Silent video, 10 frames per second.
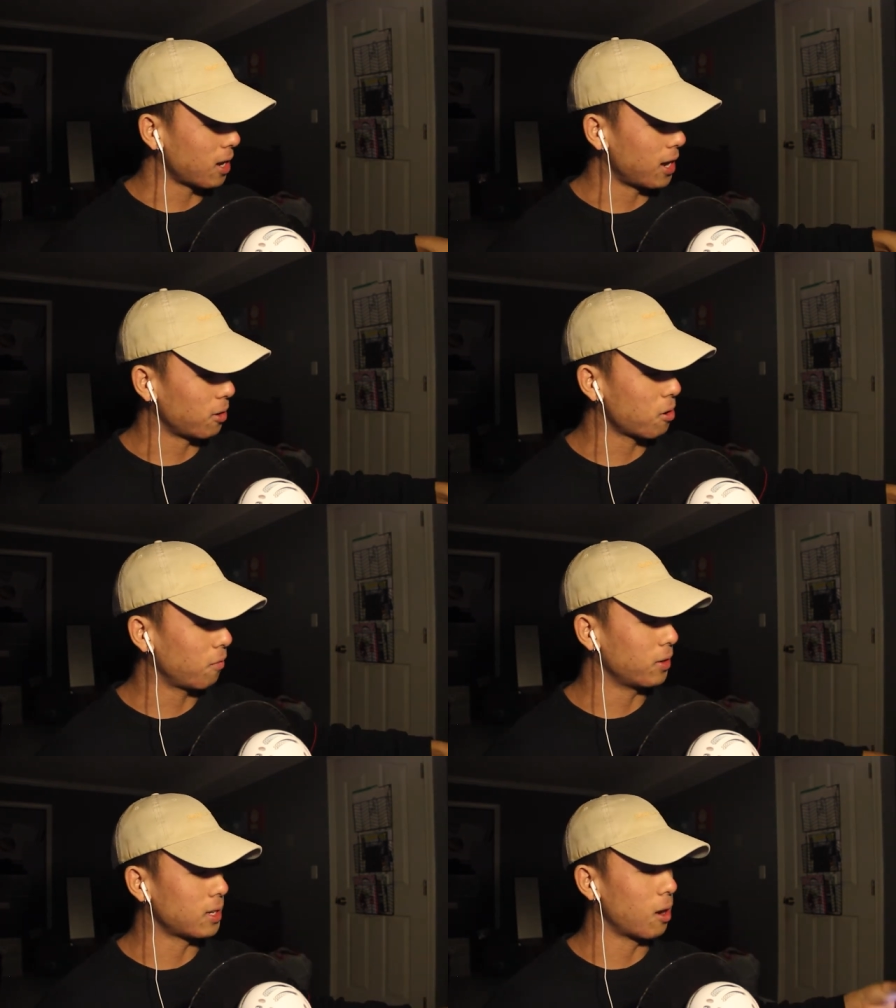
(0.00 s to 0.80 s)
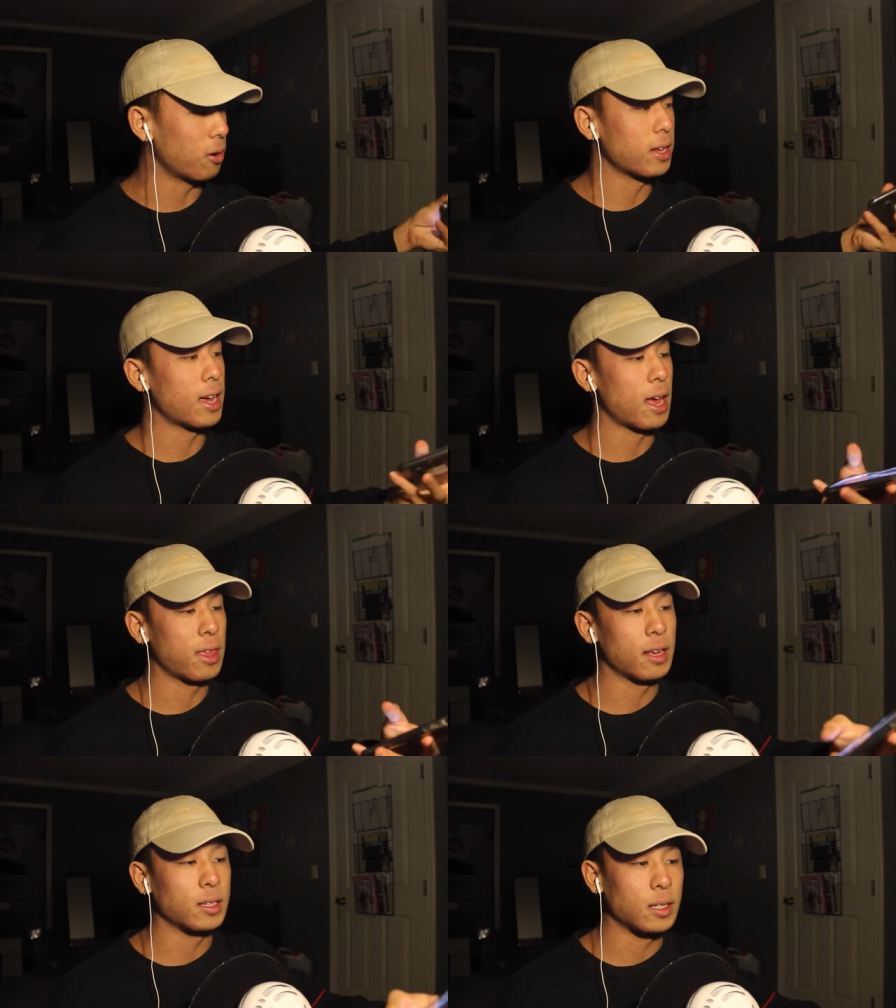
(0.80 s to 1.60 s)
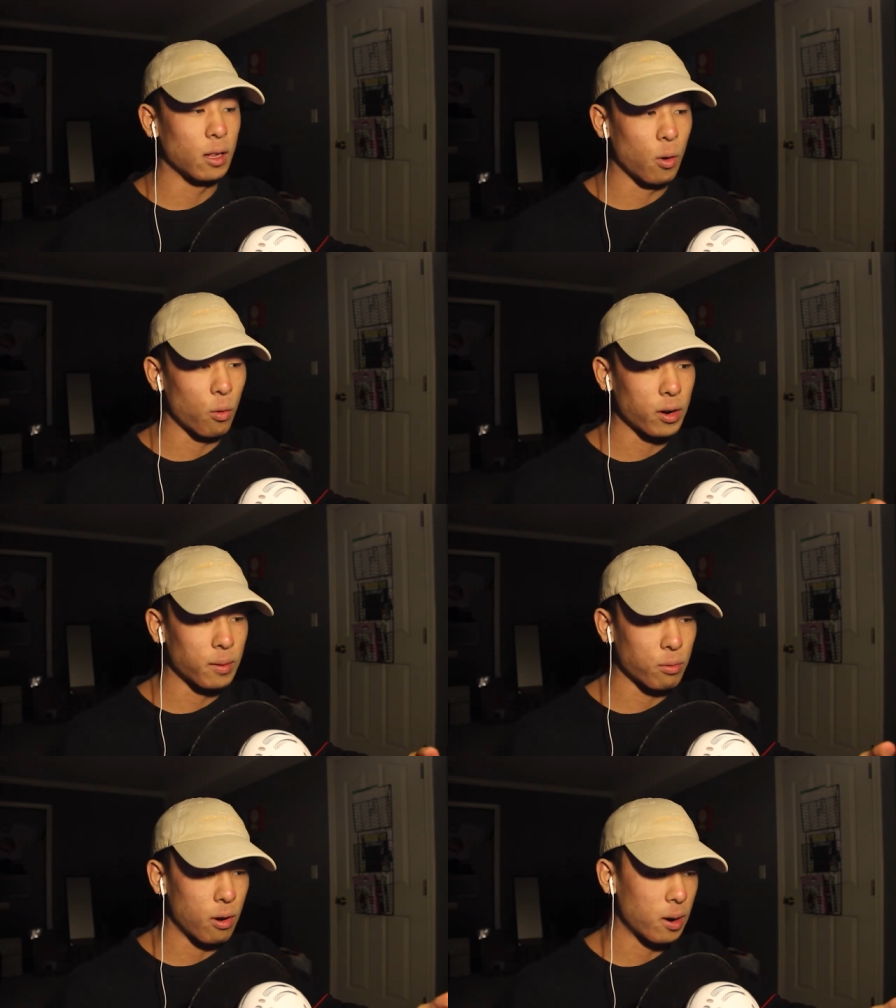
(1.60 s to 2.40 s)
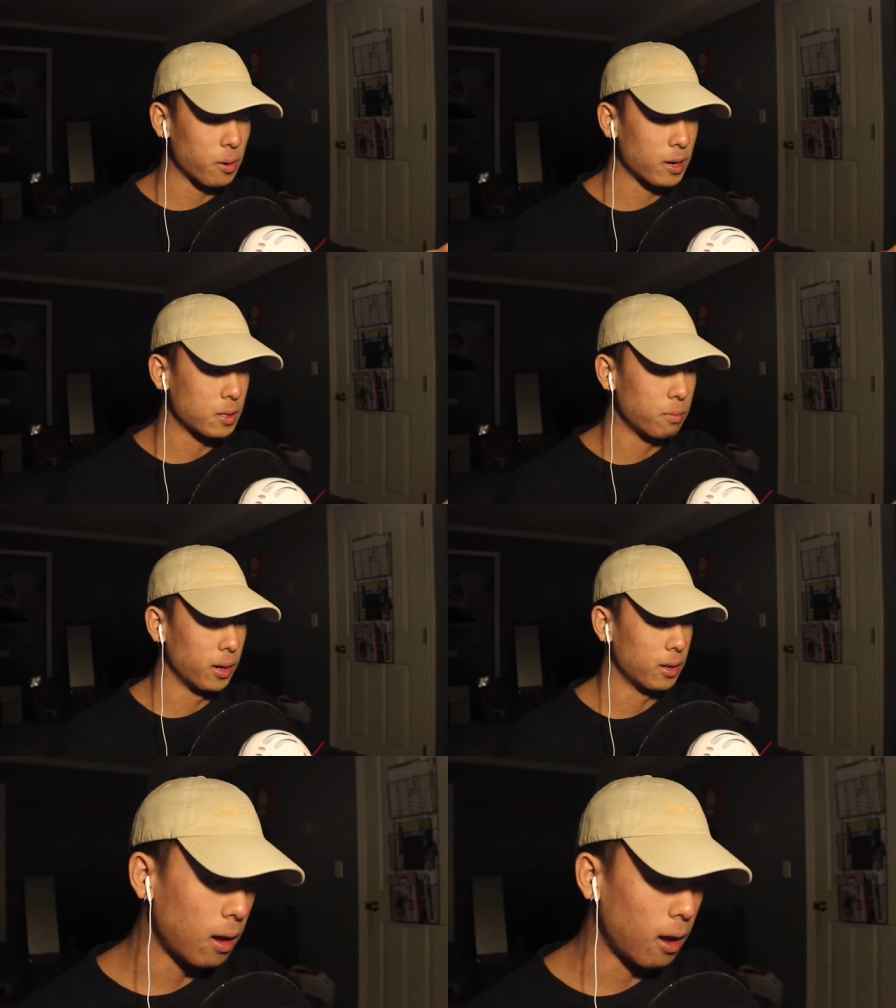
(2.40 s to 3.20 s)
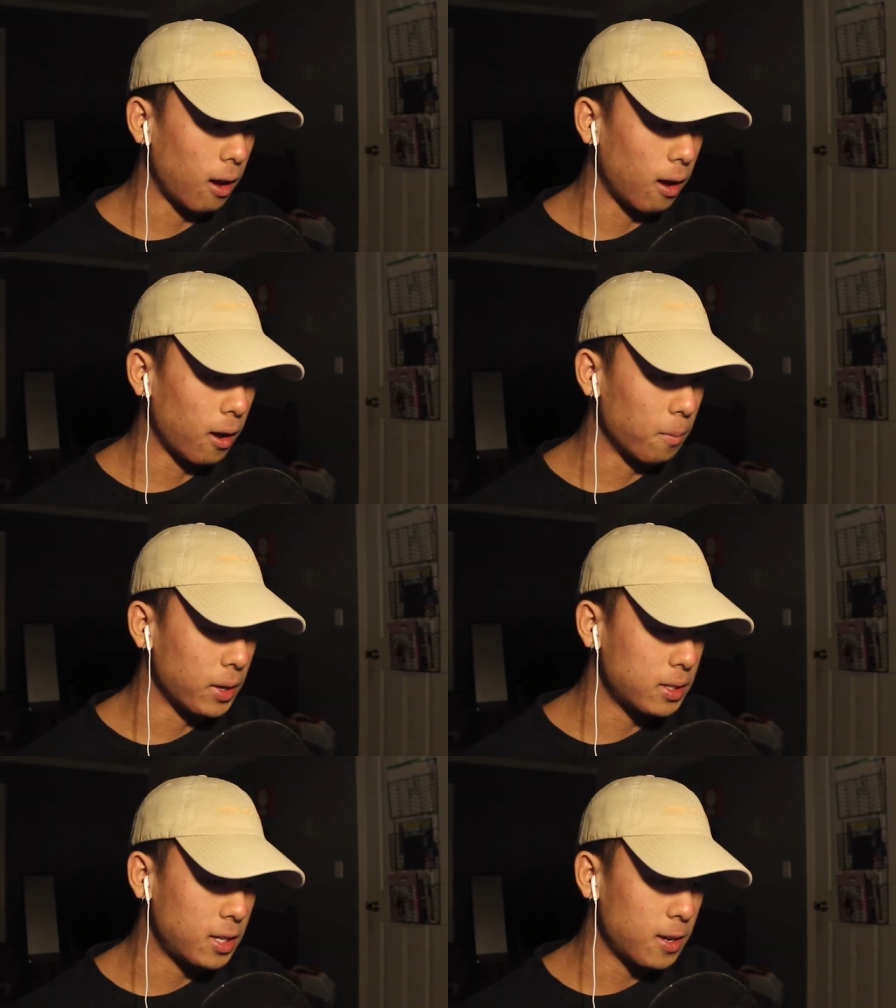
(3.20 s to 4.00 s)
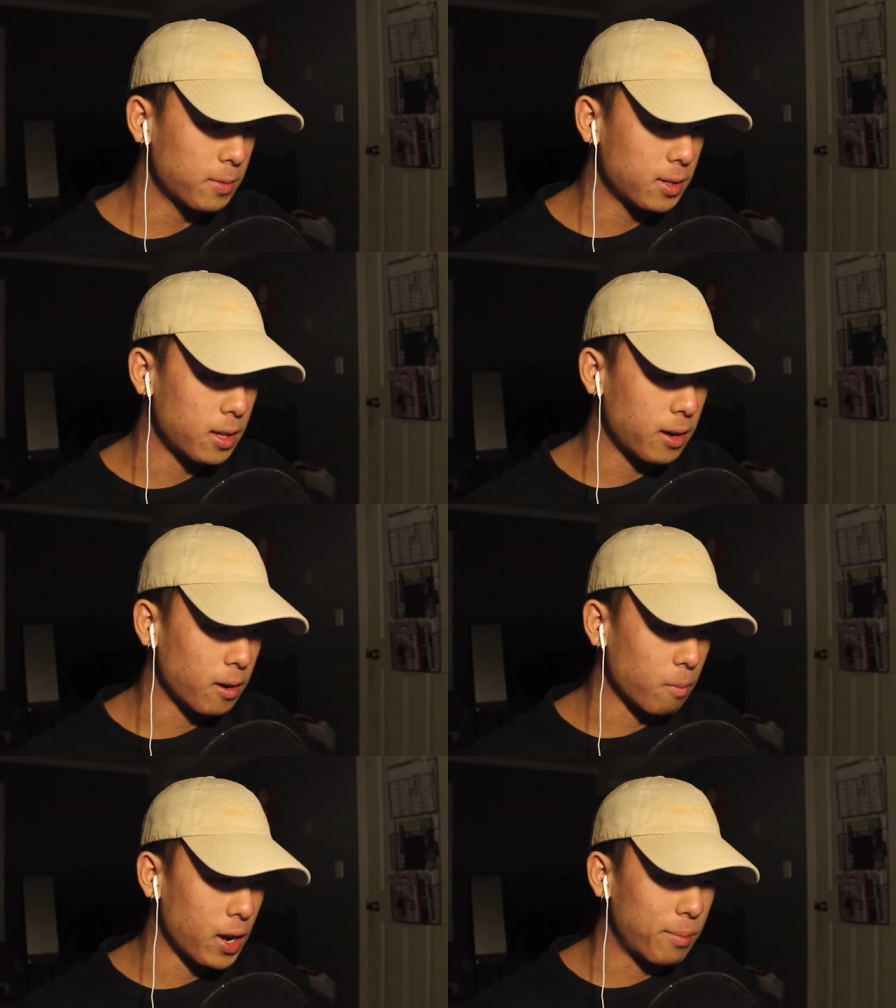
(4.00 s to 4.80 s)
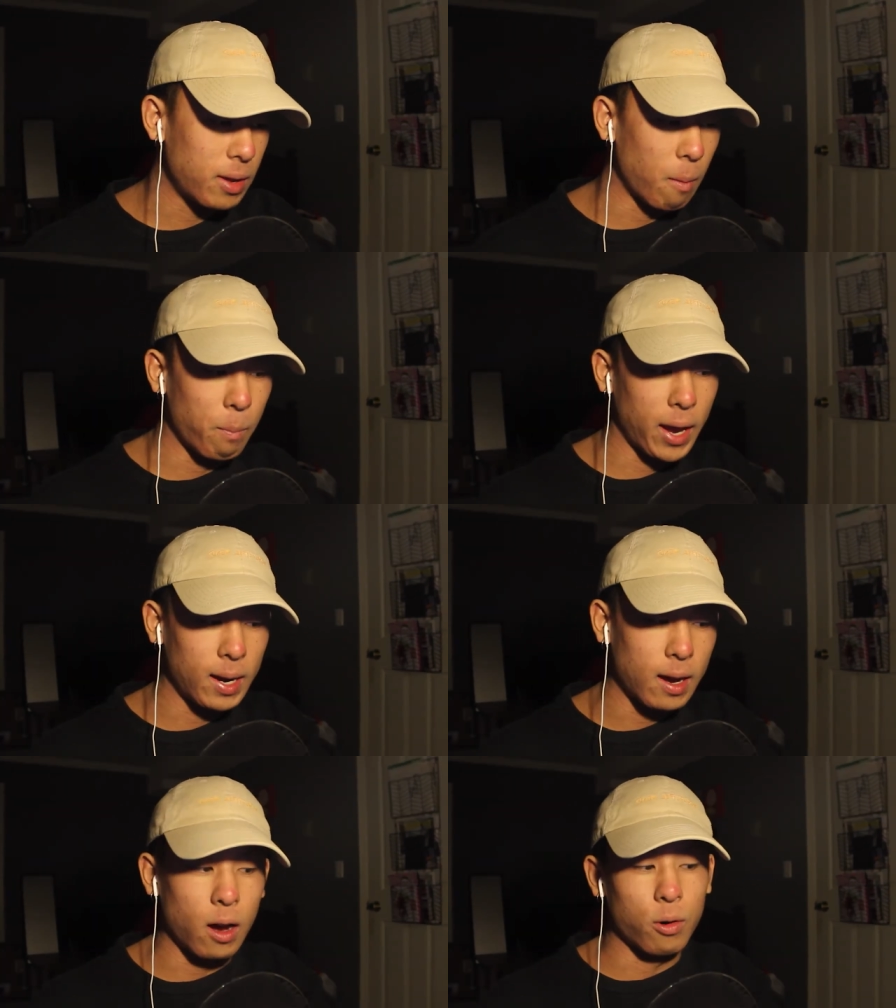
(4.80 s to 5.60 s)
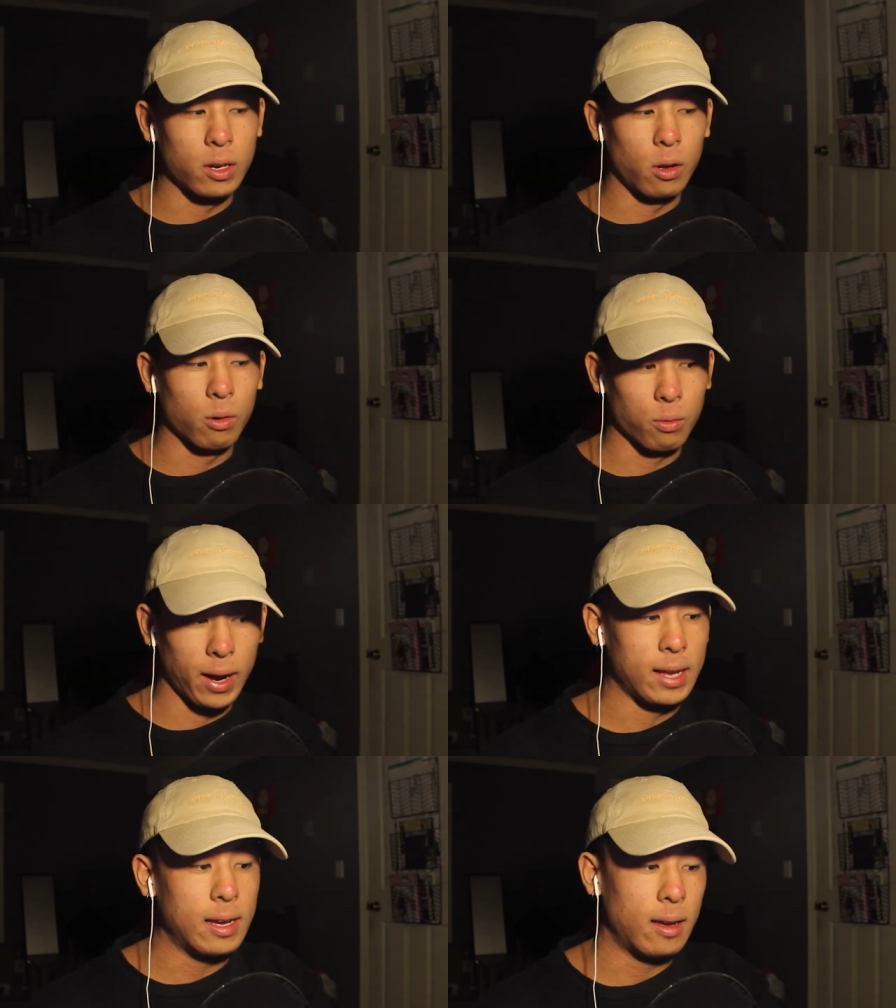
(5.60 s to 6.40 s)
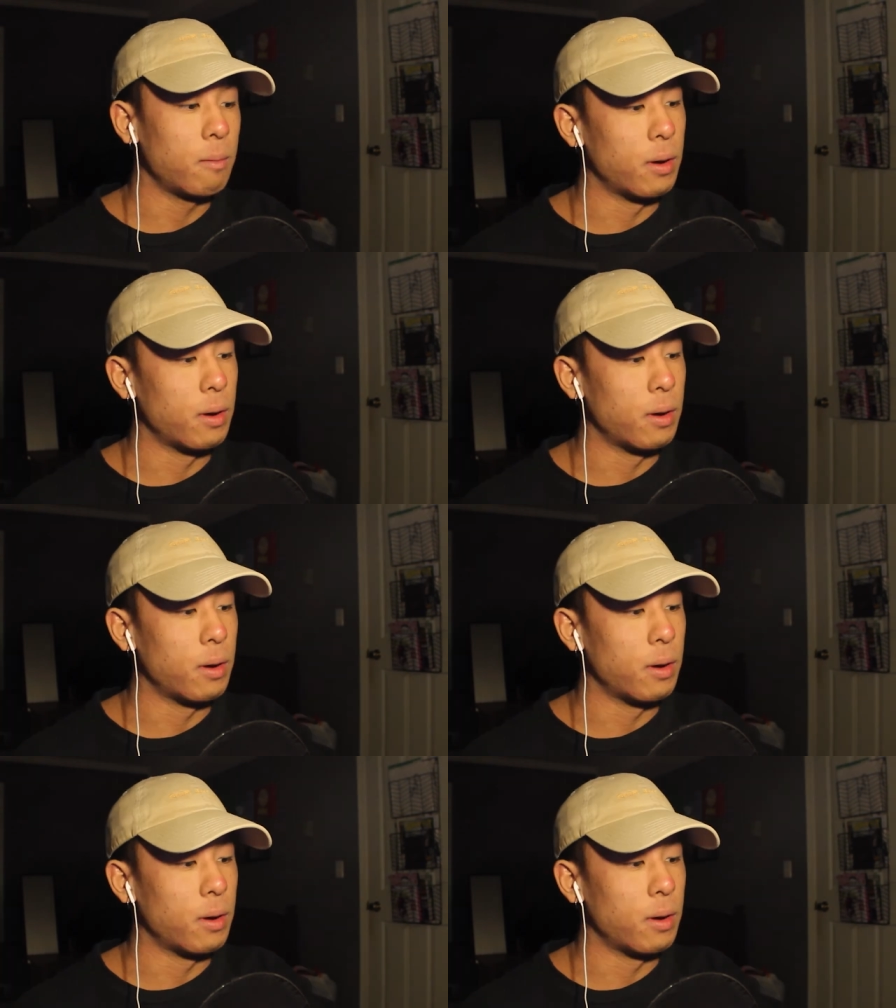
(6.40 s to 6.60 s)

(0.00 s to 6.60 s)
I don't know if it's out yet. I think it's still a work in progress, but um, it seems there might be a beta out already,